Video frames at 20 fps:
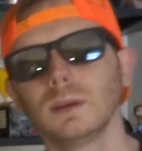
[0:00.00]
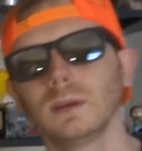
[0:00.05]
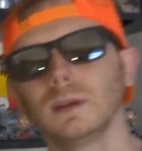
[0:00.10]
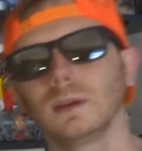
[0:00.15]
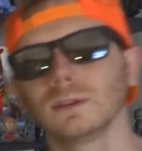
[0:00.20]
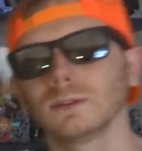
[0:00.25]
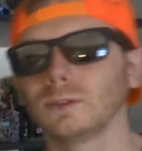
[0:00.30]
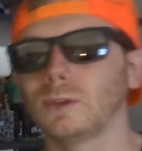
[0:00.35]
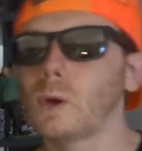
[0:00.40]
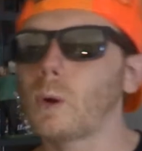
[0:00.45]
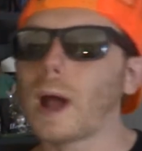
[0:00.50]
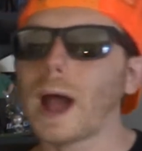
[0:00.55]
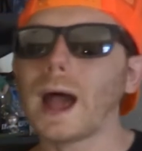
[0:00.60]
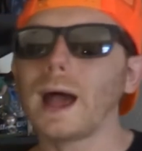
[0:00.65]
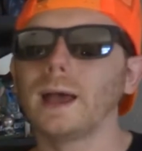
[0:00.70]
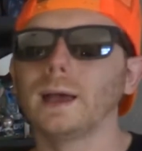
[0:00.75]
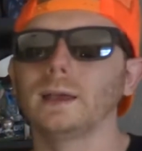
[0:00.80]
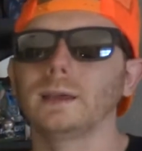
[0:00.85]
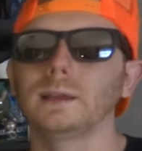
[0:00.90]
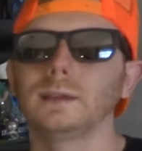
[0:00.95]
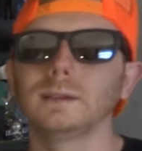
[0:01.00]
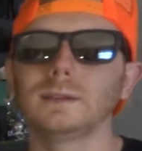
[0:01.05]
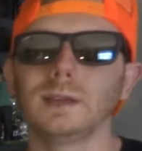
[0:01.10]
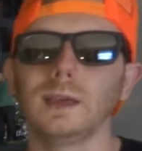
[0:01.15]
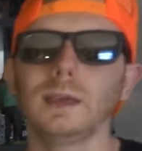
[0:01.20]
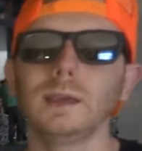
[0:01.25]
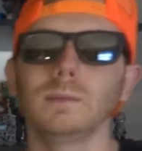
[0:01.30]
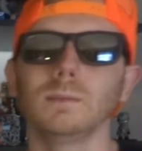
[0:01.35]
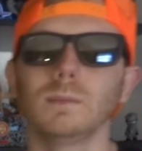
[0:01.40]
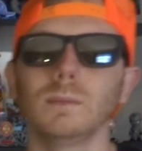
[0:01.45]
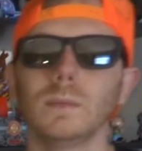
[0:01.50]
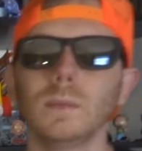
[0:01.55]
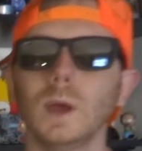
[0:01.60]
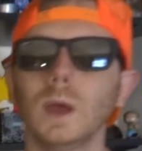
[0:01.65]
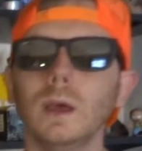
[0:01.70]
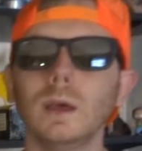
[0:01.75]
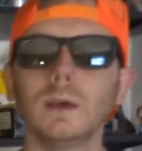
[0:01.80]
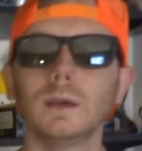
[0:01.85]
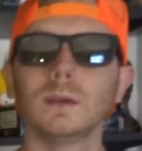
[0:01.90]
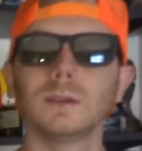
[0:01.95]
There's no I in team.
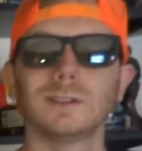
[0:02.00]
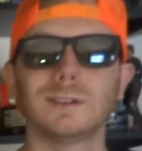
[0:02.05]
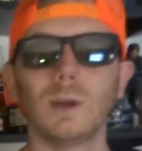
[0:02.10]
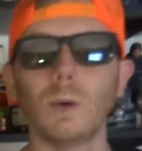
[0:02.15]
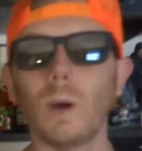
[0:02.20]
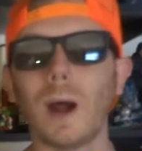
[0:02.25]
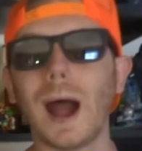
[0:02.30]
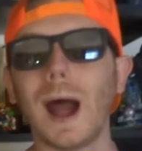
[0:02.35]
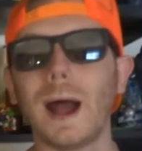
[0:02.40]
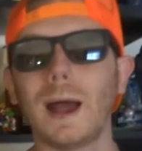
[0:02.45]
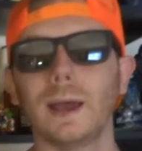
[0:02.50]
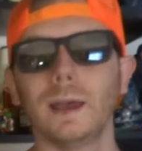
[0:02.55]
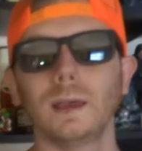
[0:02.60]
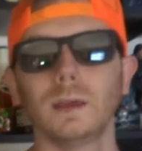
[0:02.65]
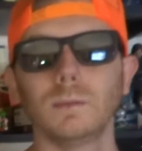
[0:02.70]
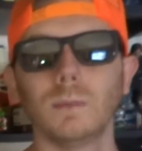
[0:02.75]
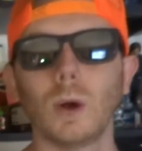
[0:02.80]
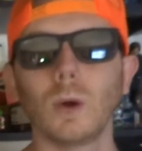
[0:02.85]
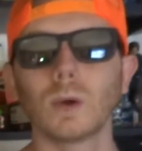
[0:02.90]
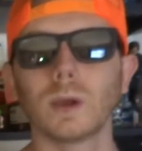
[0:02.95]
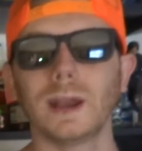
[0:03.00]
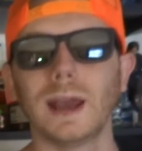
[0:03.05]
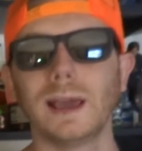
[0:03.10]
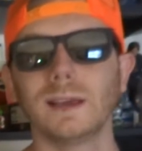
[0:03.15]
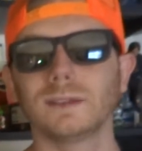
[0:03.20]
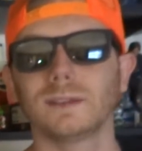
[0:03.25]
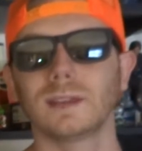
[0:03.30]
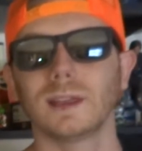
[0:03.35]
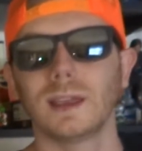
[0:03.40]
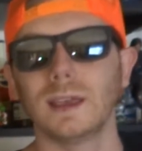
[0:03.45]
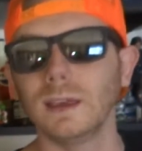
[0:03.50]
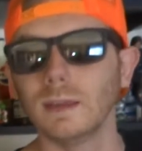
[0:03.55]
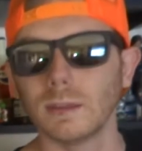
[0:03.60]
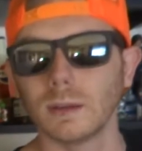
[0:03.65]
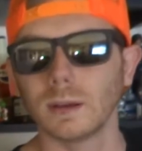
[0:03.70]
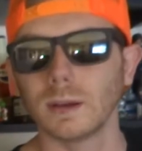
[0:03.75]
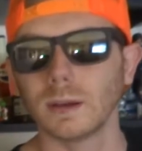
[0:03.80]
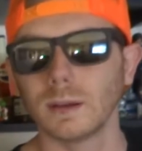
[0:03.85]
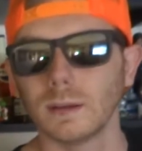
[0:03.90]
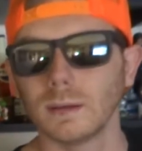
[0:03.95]
There's no I in Pokemonastic
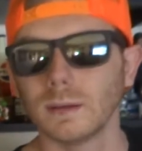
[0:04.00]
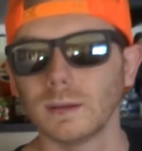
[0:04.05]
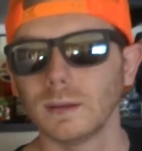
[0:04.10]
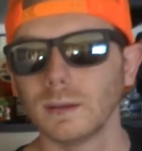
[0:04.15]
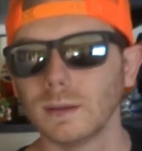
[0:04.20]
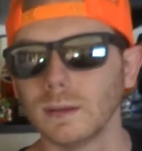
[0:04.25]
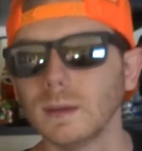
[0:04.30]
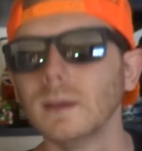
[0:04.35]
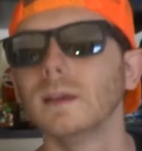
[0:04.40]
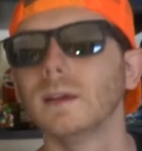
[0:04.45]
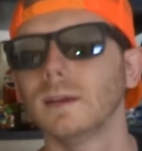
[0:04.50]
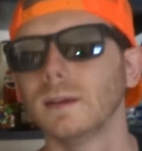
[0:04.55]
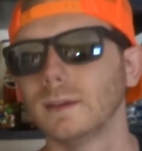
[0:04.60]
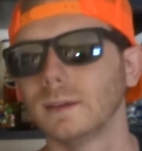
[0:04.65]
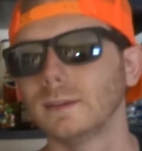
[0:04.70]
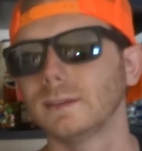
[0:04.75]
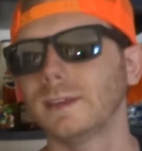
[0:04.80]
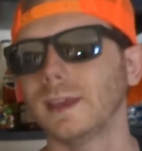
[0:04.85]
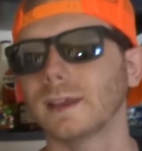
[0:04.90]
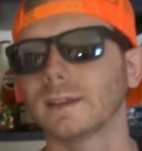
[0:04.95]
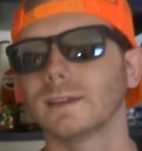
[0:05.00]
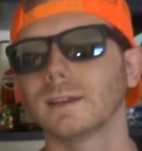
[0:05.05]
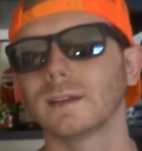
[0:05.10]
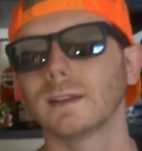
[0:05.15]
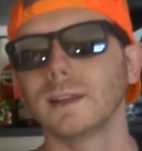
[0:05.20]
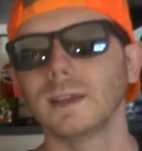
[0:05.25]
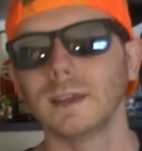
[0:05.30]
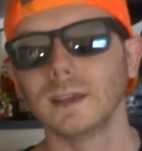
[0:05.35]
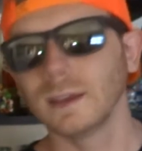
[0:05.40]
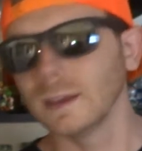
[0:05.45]
either. Technically.